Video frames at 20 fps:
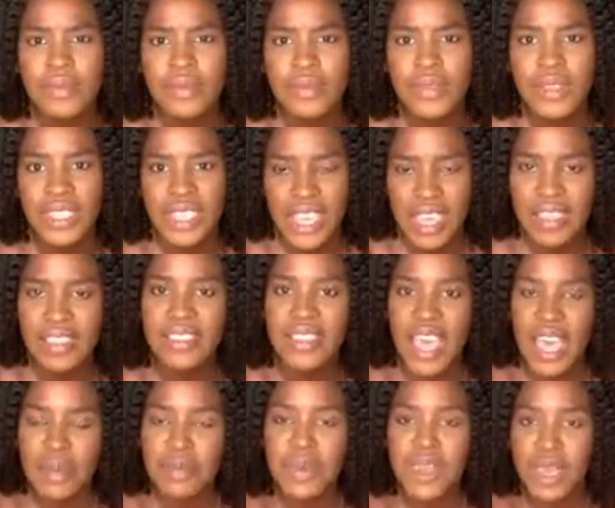Yes,
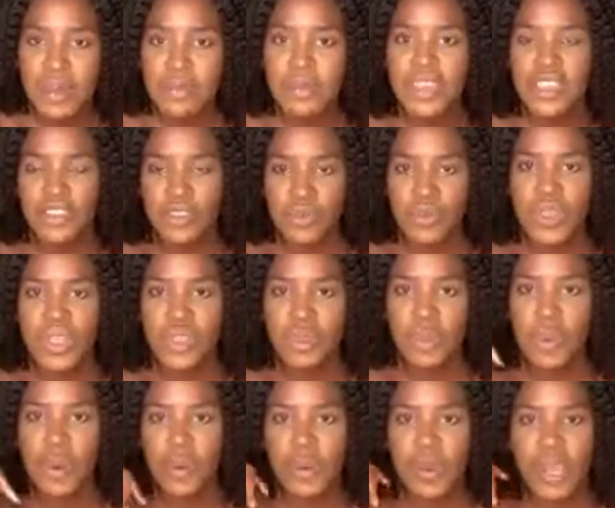Airbnb is really
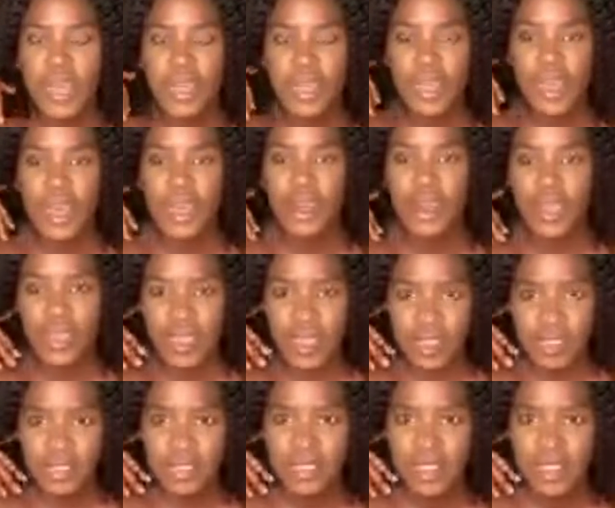popular in Ghana.